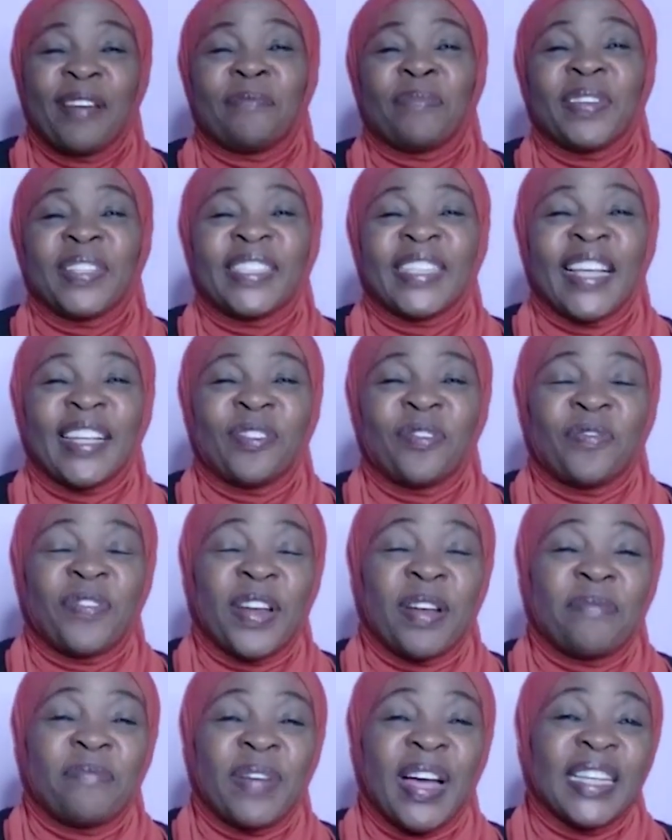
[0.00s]
appreciate you
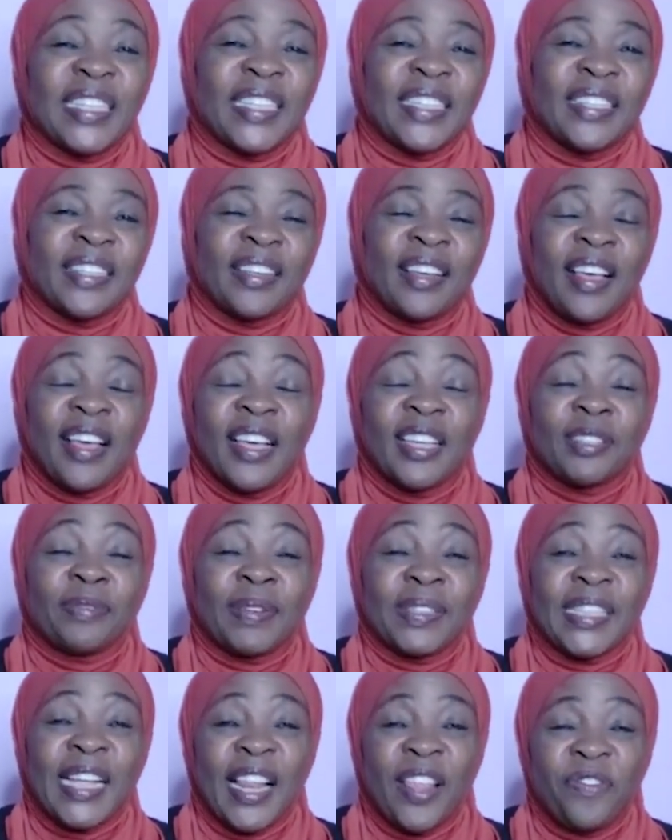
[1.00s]
very much,
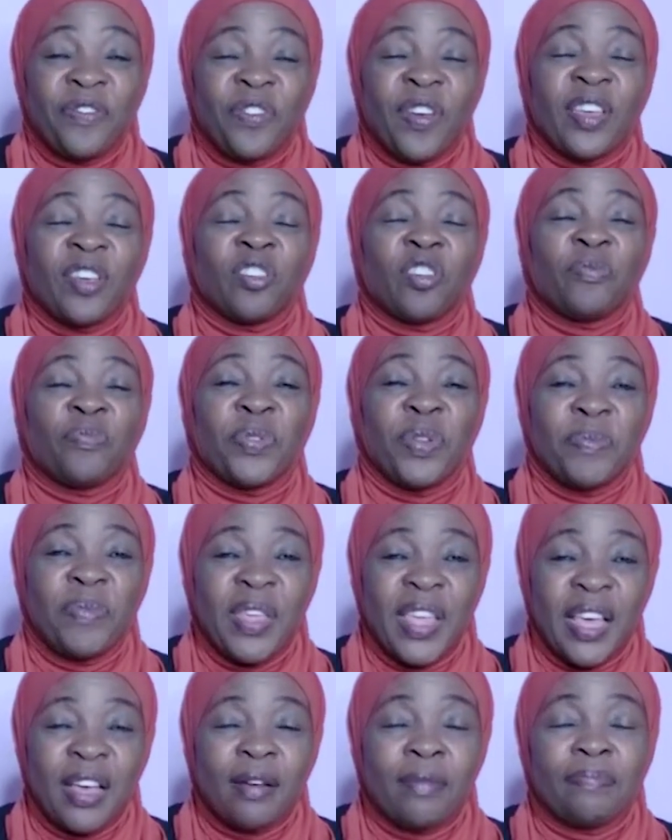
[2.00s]
especially if you're here on a
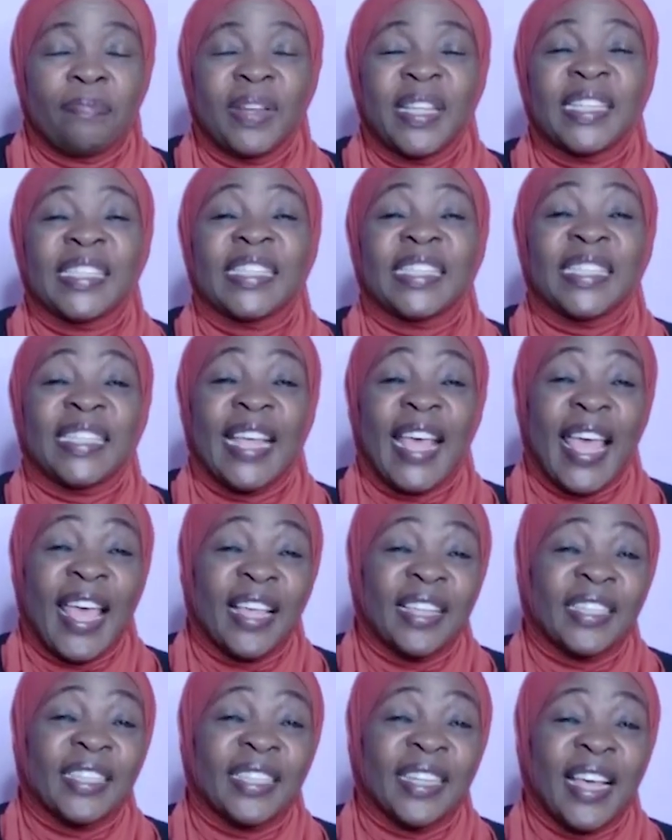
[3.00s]
premiere. Please
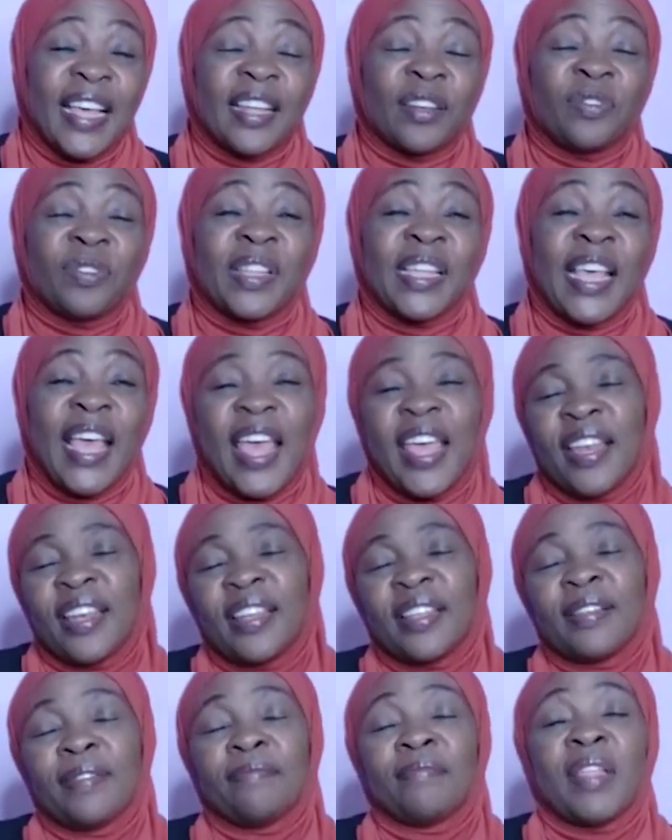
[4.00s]
stay to the end
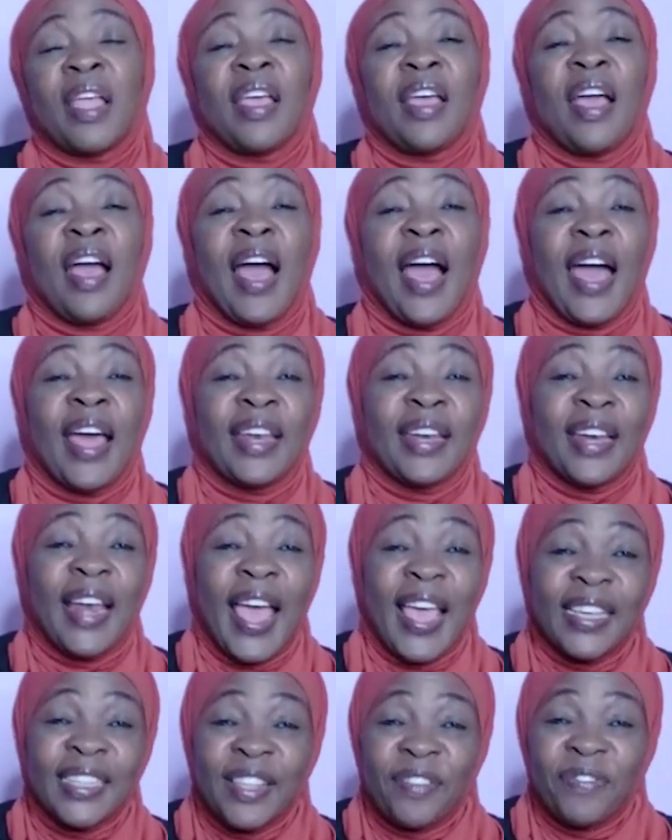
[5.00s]
and
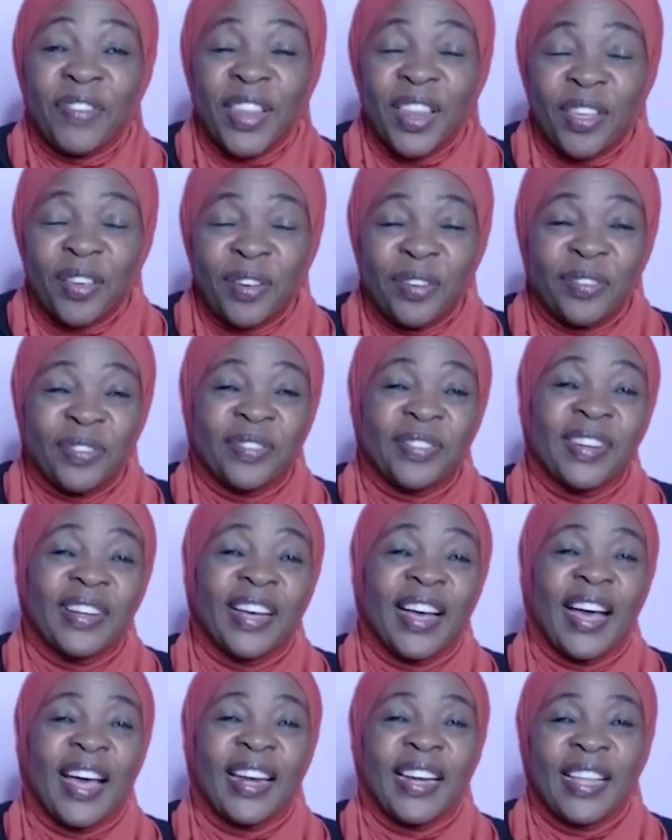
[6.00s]
like the video
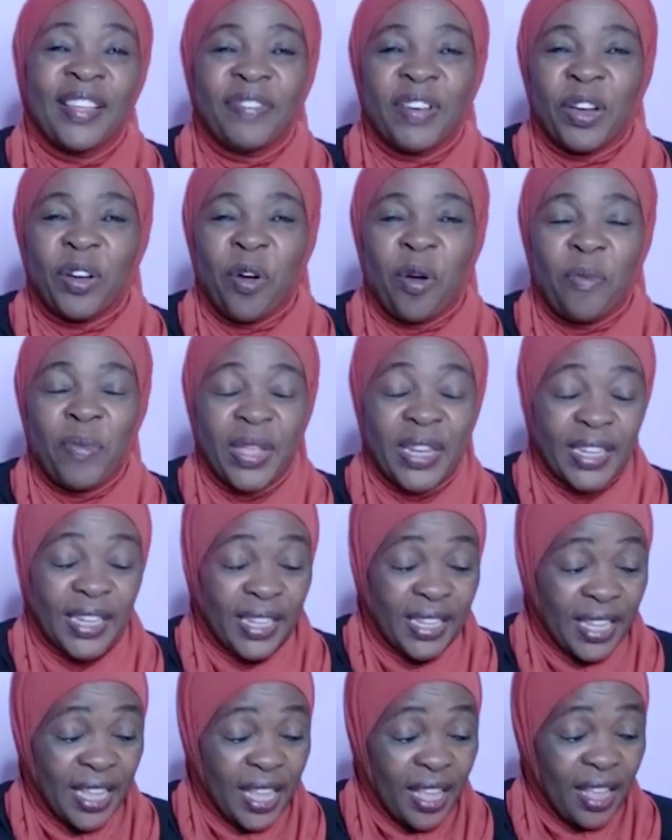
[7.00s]
and leave a comment.
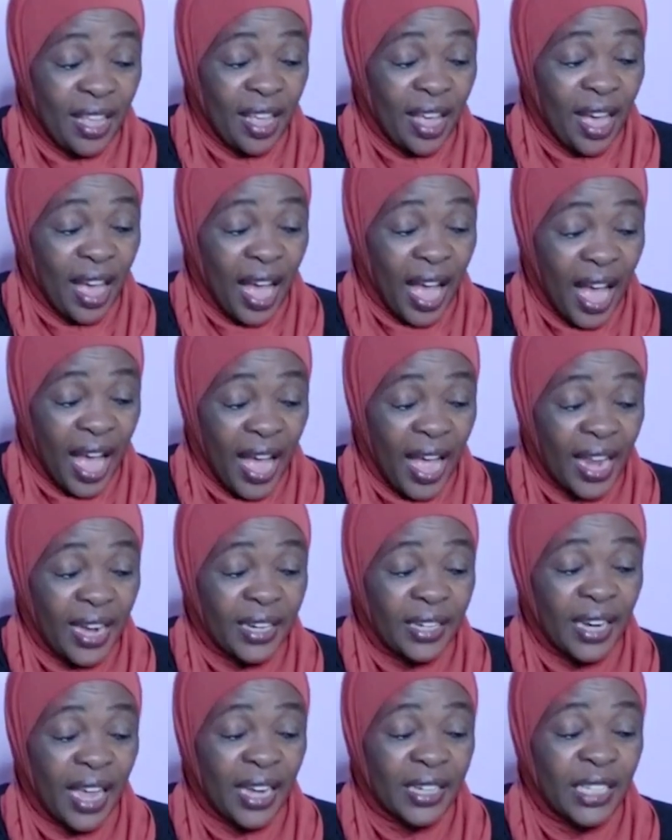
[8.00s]

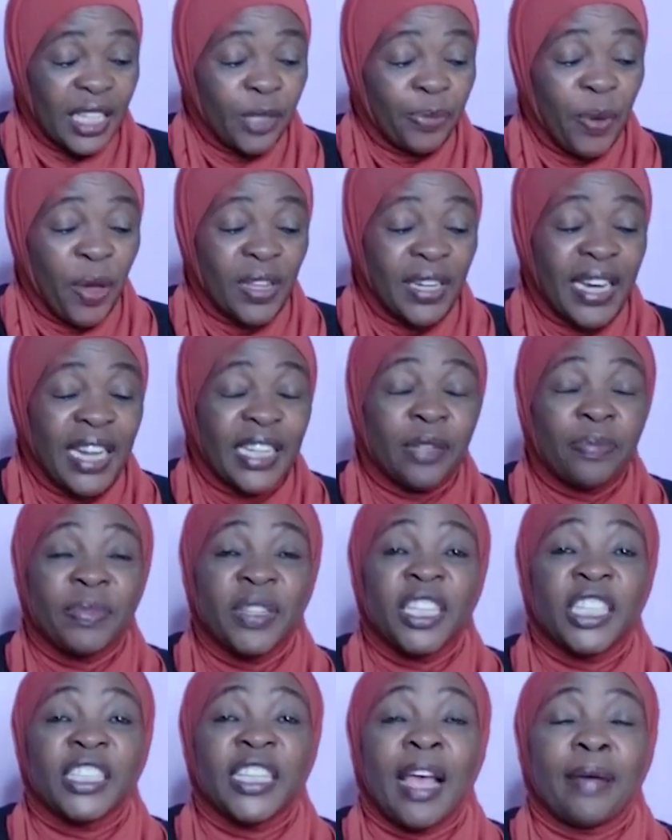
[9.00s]
And at this point, let
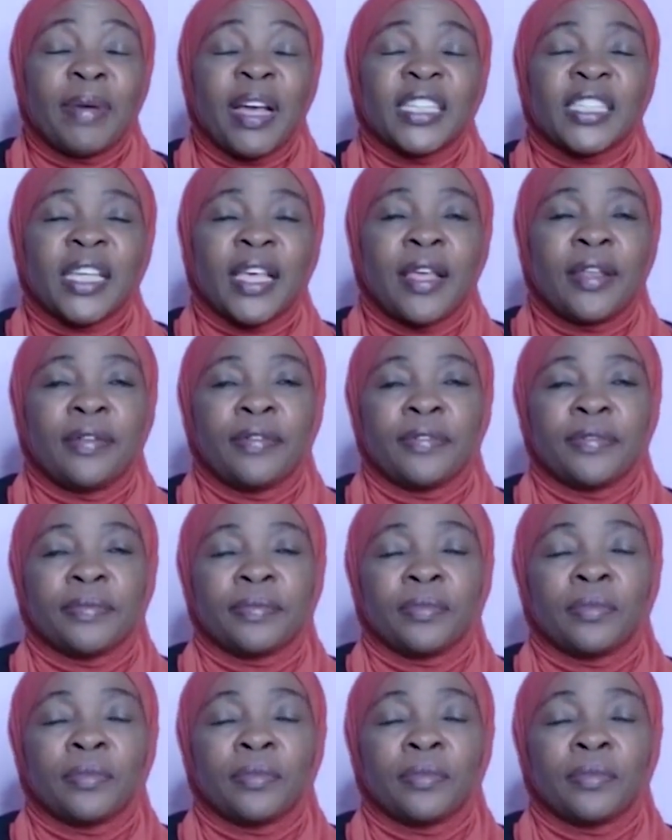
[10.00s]
me share my schedule.